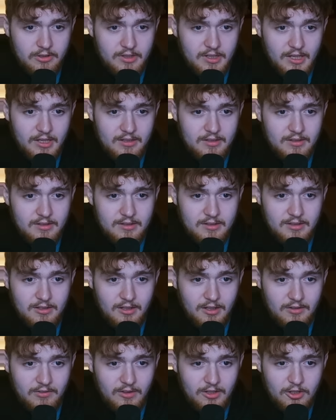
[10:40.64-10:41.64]
player again,
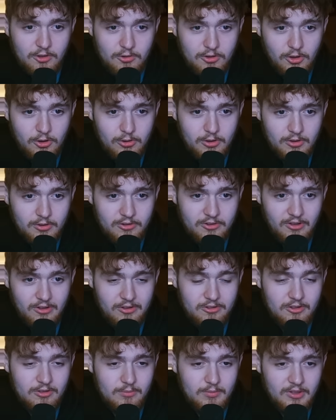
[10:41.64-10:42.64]
and the new kudos
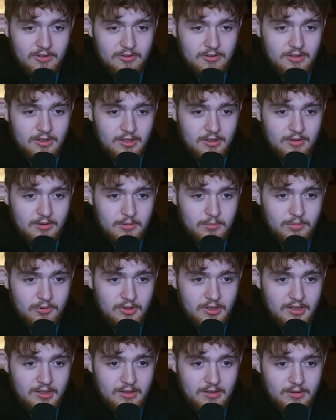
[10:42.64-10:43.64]
system is looking
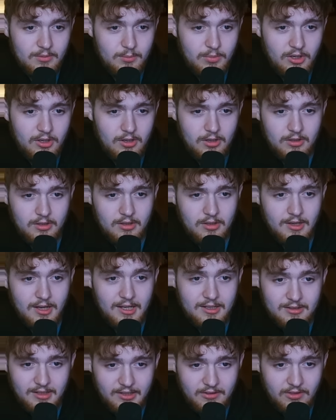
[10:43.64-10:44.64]
pretty pog.
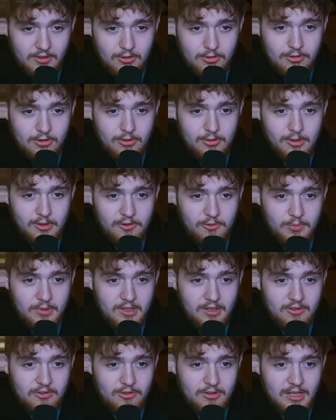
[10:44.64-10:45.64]
I like the new kudos
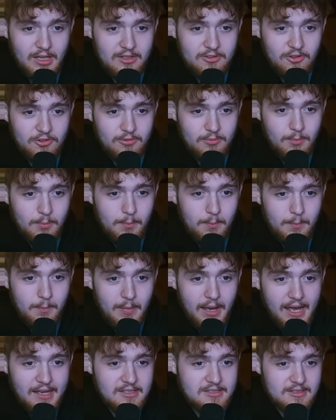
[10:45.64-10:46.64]
because you can't just
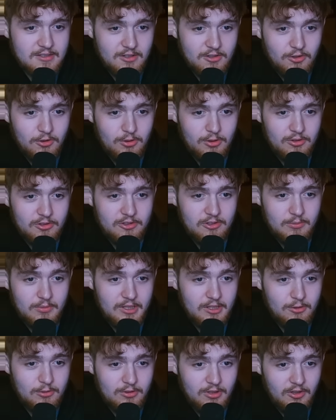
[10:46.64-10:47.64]
mass kudos
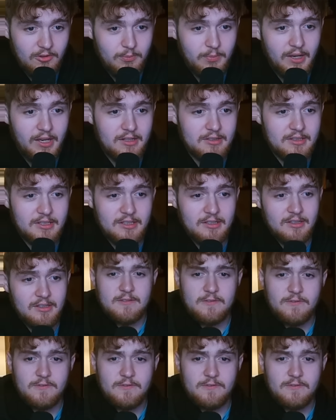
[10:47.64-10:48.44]
somebody who does badly.